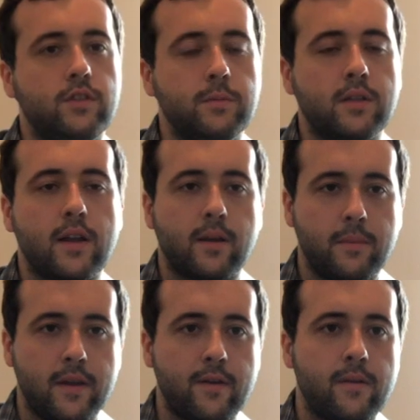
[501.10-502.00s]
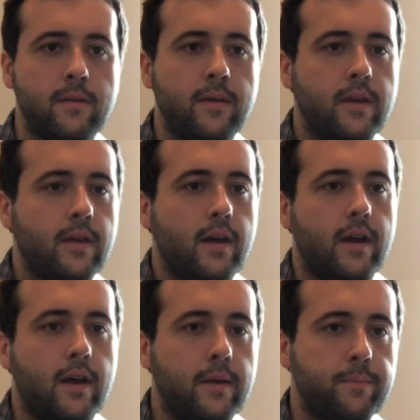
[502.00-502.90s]
C melodic minor,
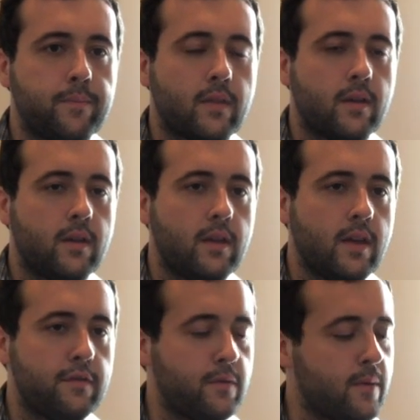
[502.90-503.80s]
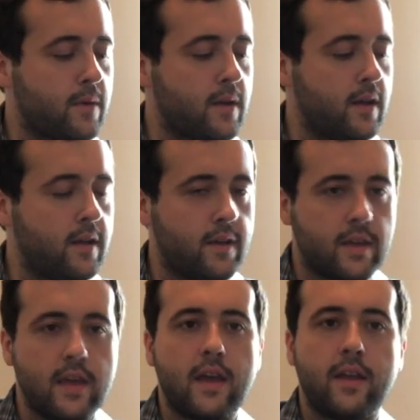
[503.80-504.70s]
if we were,
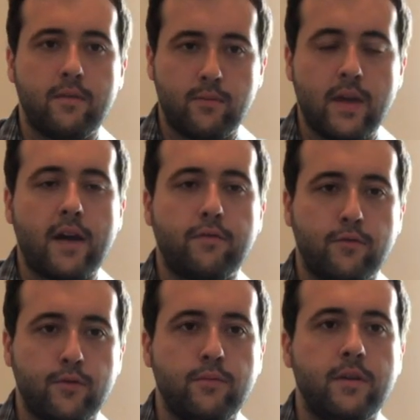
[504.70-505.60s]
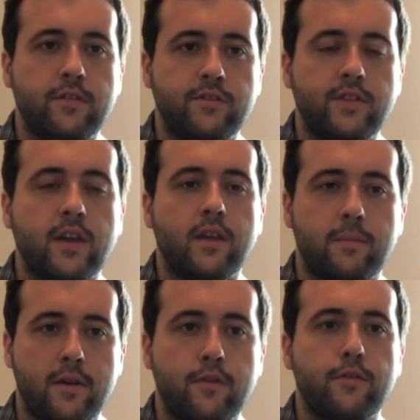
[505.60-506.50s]
again, we have root, major 2nd,
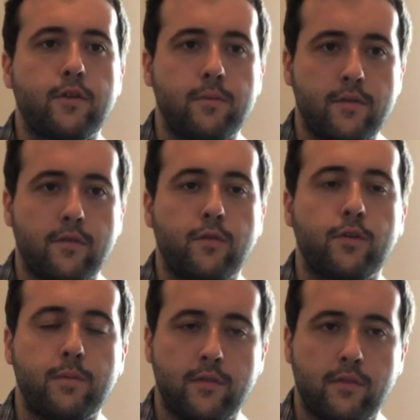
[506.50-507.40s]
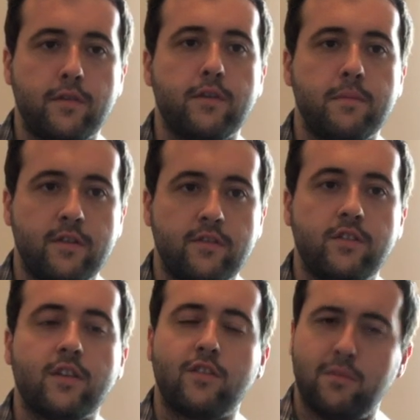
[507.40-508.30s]
major 3rd, perfect 4th, perfect 5th, major
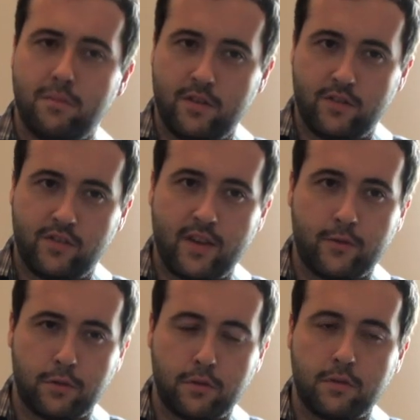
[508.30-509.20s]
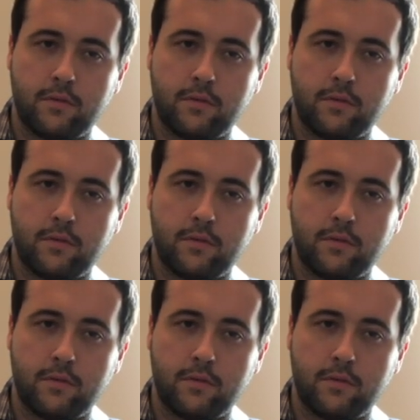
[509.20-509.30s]
6th, major 7th.